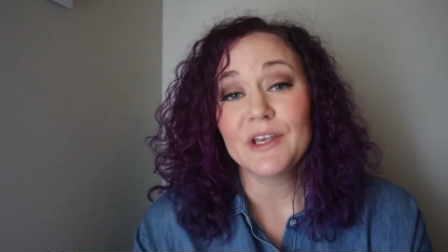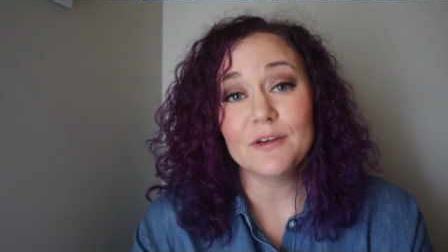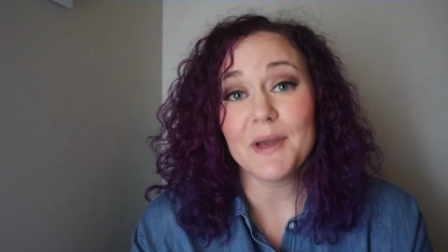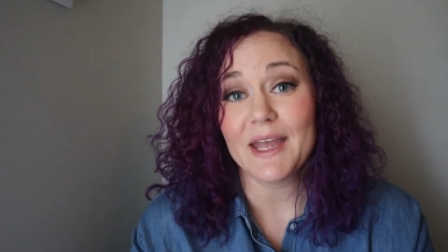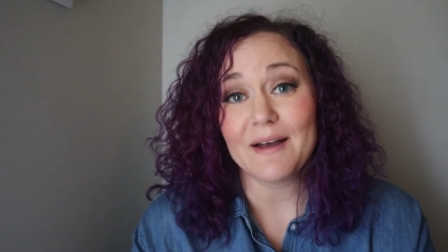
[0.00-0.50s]

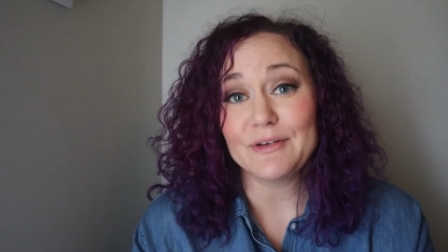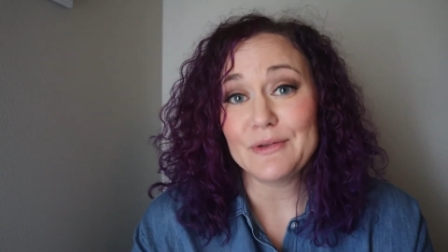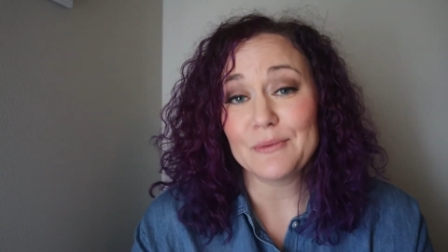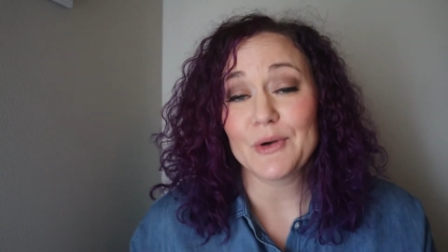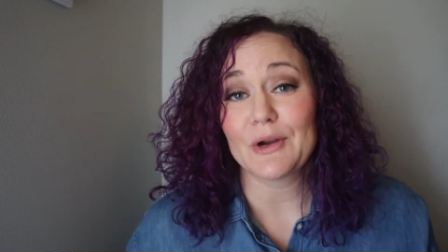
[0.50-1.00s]
You may have a
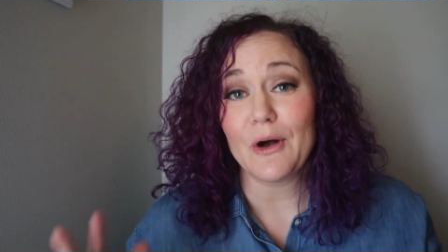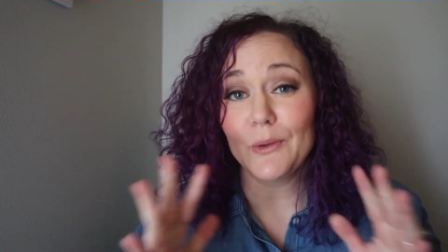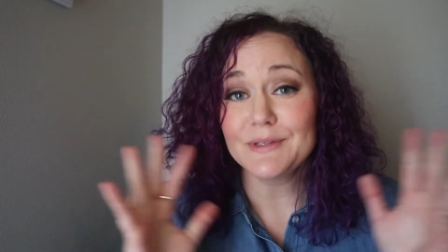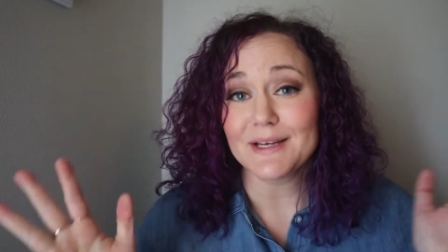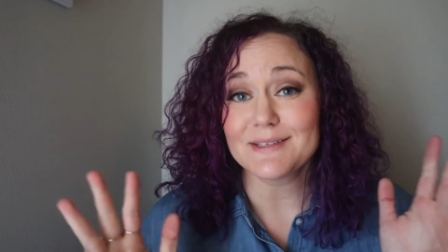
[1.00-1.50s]
little more
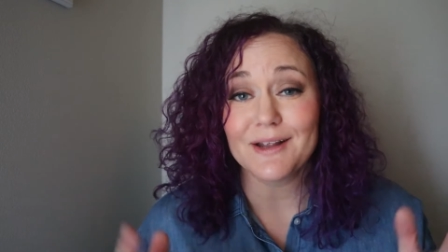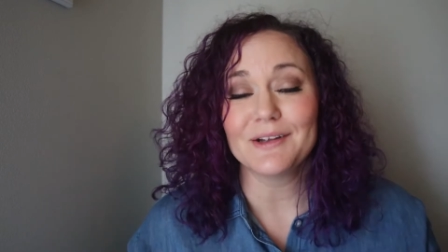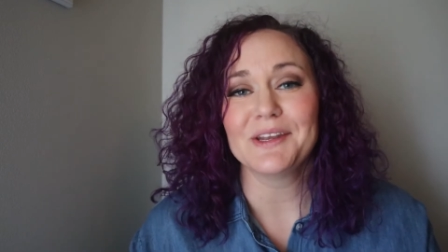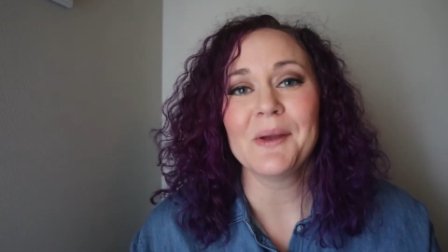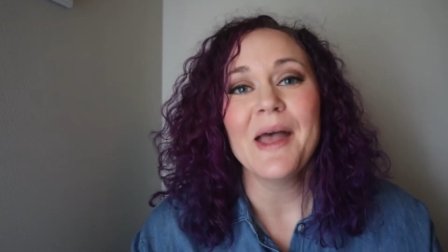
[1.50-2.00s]
coal dust
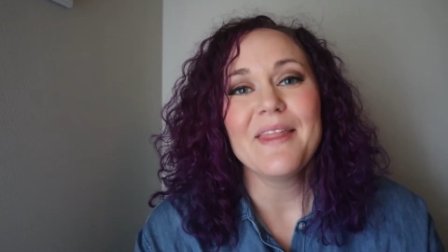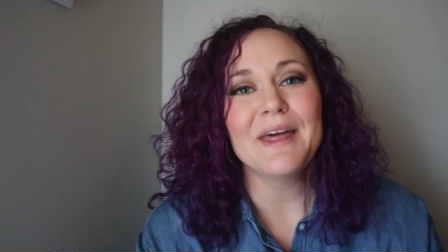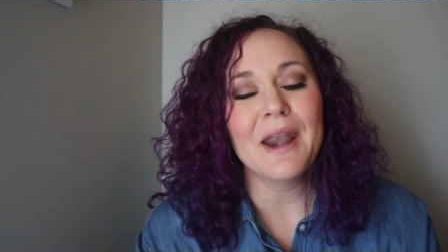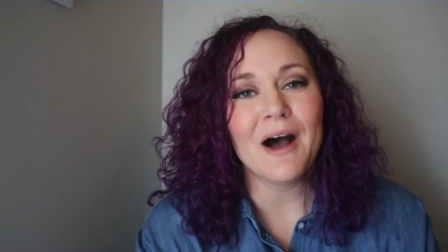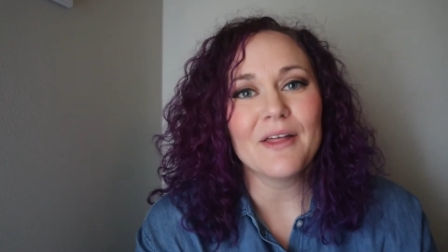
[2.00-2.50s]
on you
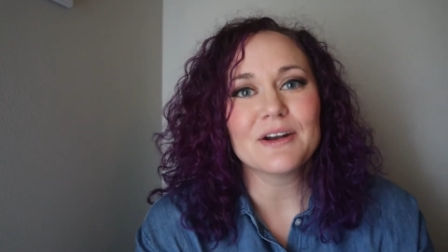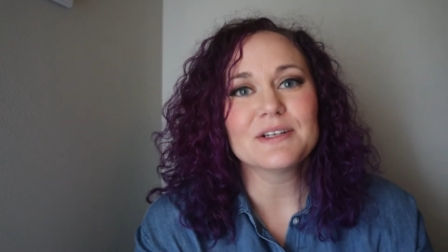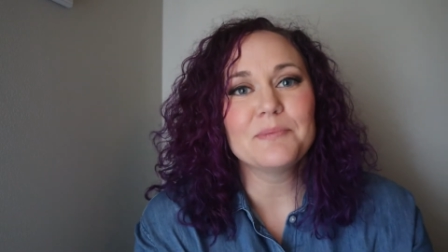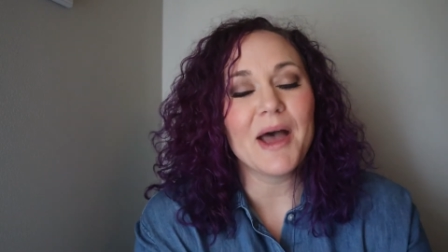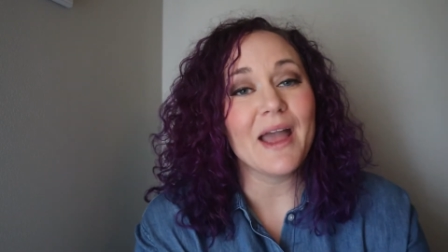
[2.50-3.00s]
than
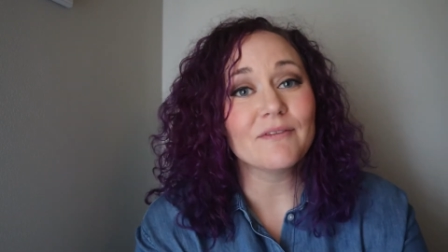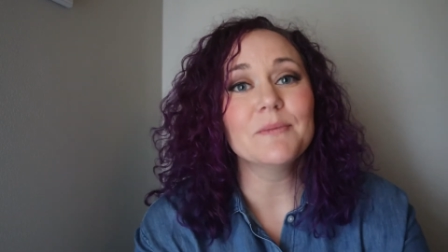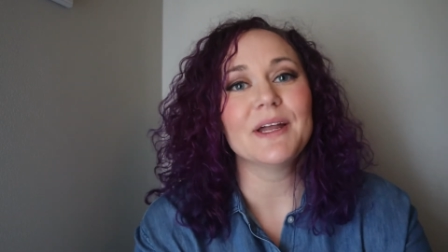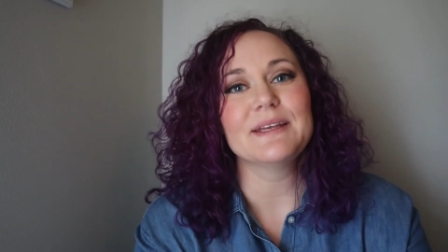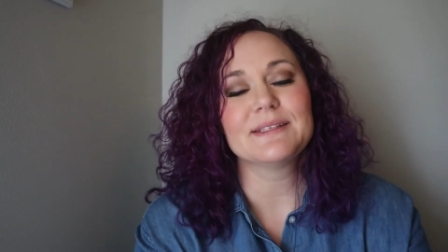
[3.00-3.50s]
others, but
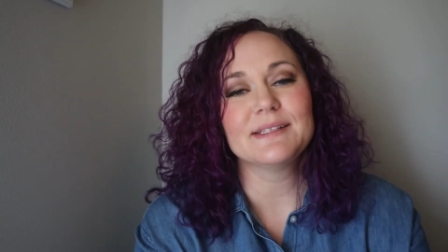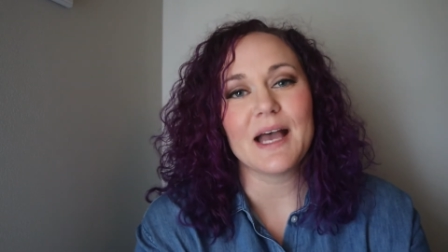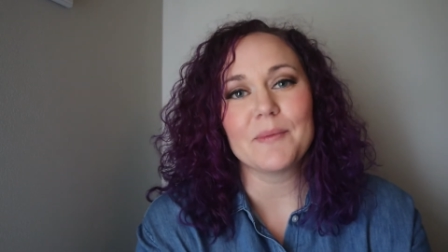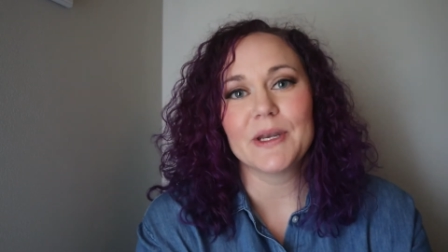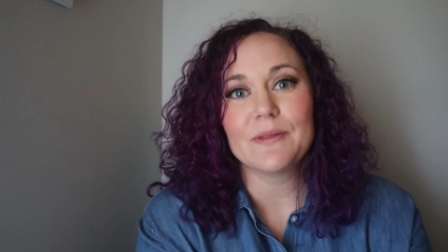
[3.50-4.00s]
everybody is a
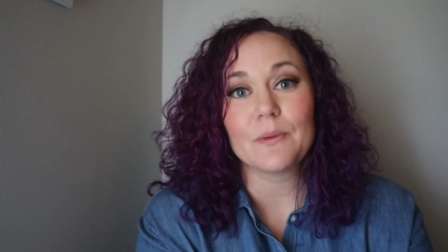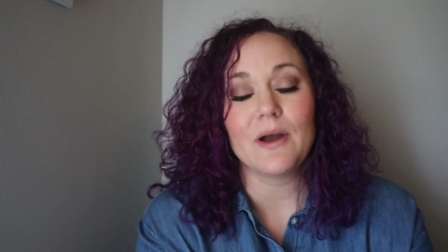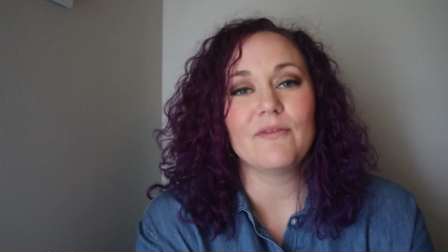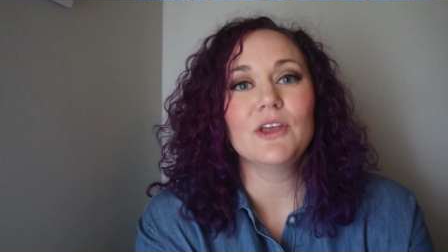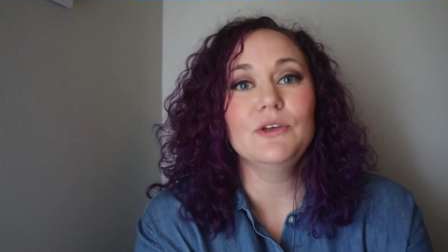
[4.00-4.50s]
diamond in the
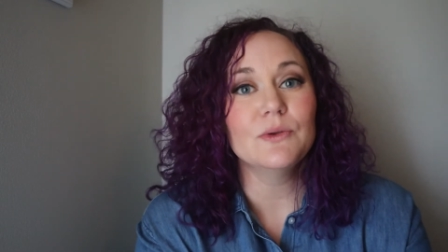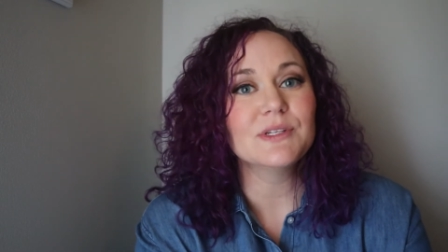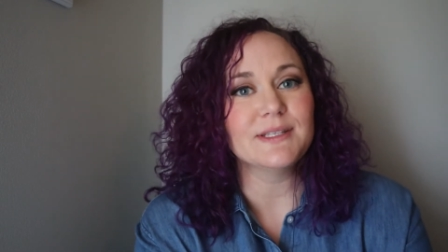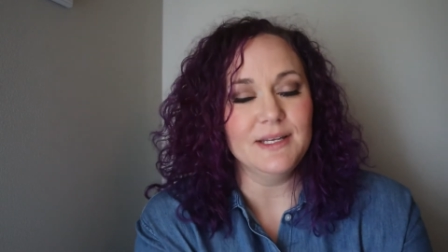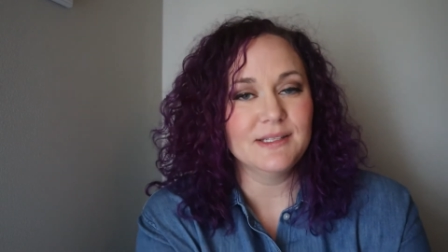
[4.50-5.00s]
rough. You
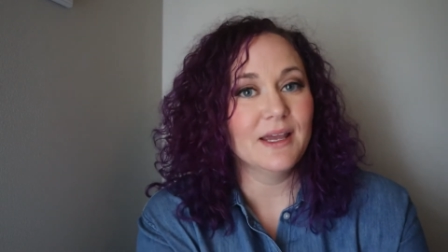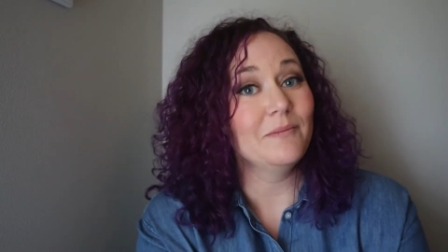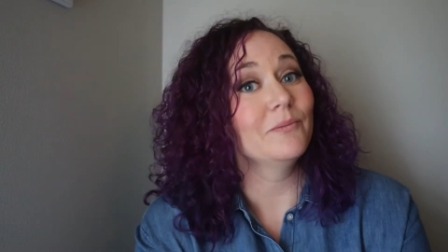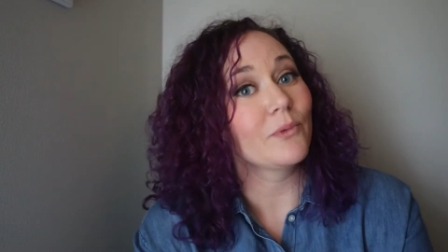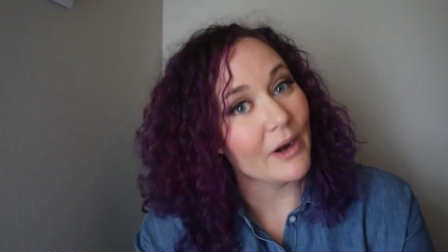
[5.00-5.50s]
just need to
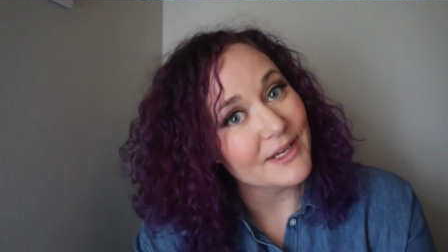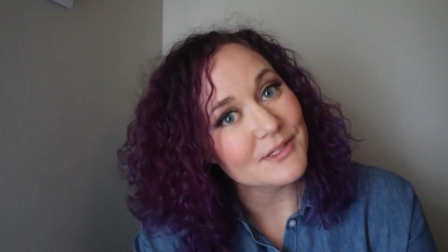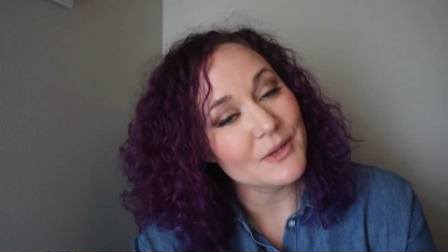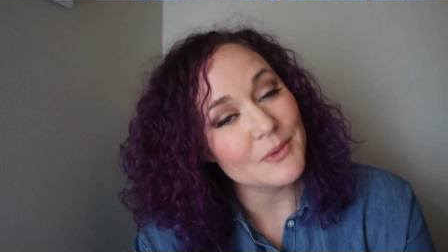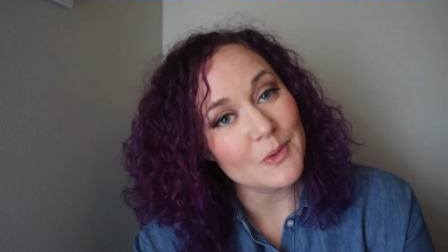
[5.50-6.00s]

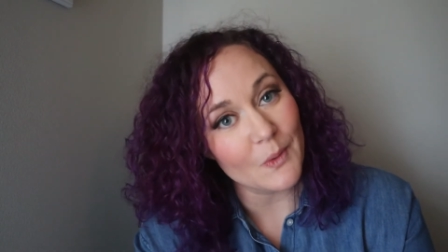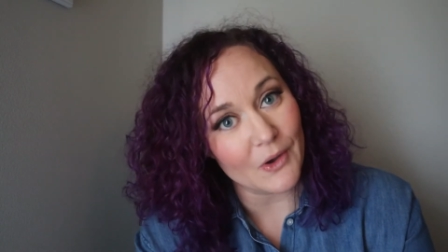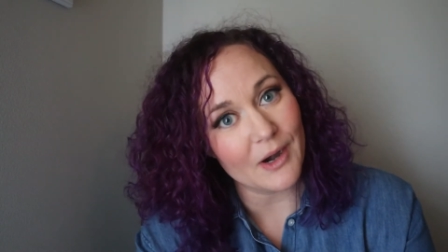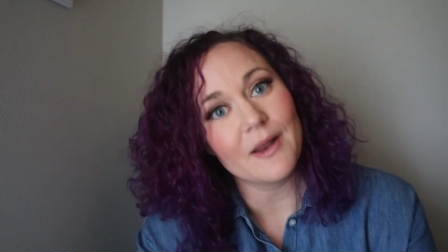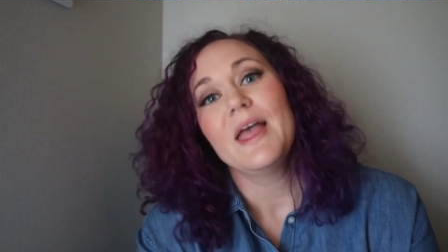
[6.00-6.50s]
embrace who you
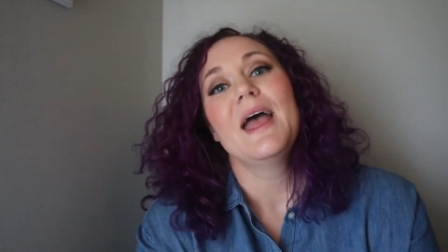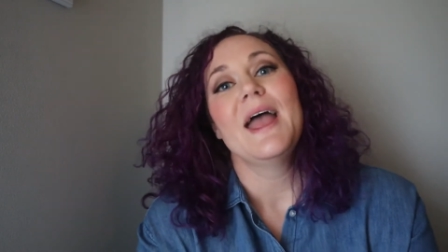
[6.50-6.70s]
are